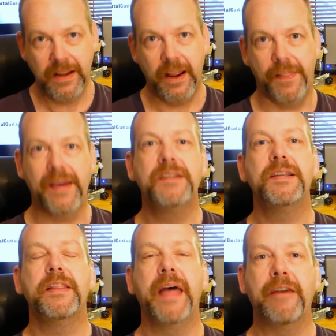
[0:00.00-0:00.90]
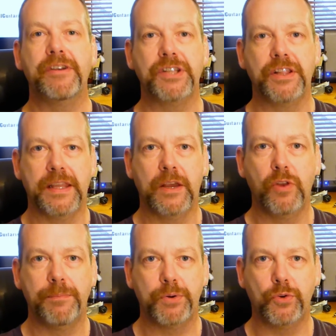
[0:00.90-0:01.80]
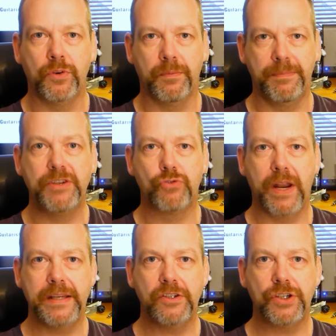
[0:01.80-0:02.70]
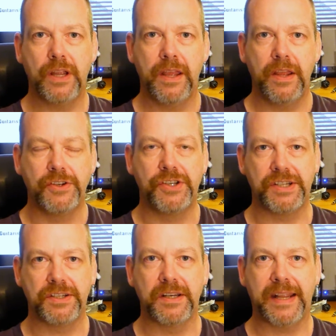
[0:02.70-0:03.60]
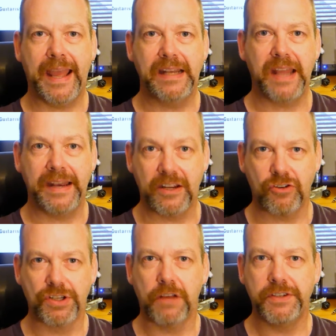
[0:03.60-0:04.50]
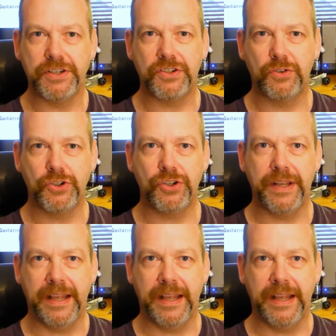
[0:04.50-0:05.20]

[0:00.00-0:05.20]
And the idea there is that the all-important mid-range doesn't get any crossover distortion.